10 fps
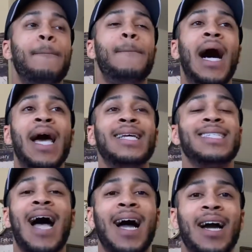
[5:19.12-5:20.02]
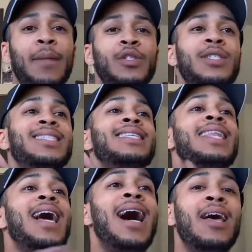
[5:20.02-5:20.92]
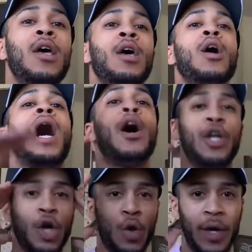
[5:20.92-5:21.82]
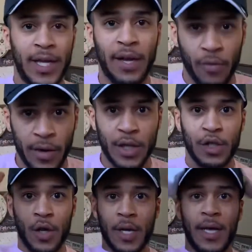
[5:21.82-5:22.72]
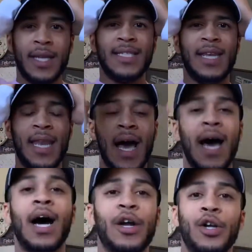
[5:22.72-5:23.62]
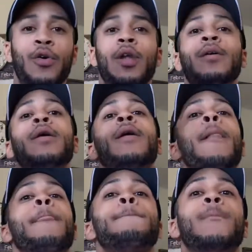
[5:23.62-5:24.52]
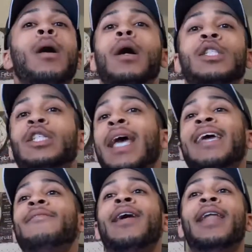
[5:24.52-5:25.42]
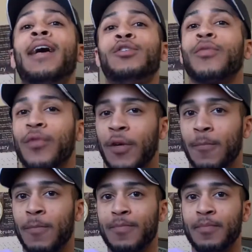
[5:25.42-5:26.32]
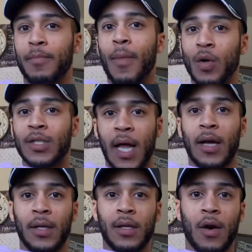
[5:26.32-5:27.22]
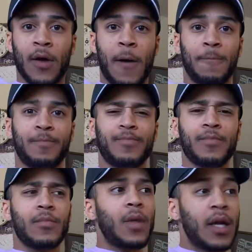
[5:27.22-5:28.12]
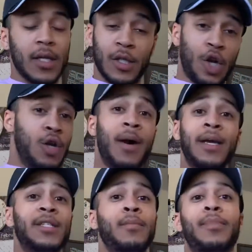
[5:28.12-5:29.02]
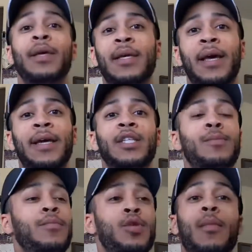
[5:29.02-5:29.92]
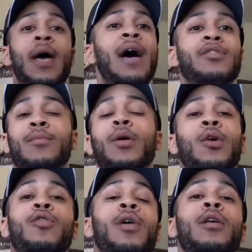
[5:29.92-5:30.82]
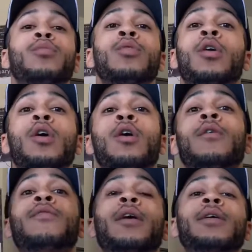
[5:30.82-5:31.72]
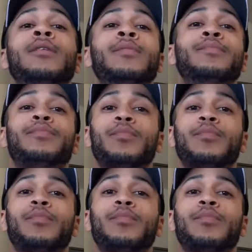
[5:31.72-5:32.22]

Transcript: buying stock options is not how you're going to get rich, okay? It is not how you're going to attain financial freedom, most likely, okay? Sure, you might get some big gains, you might have some incredible fucking,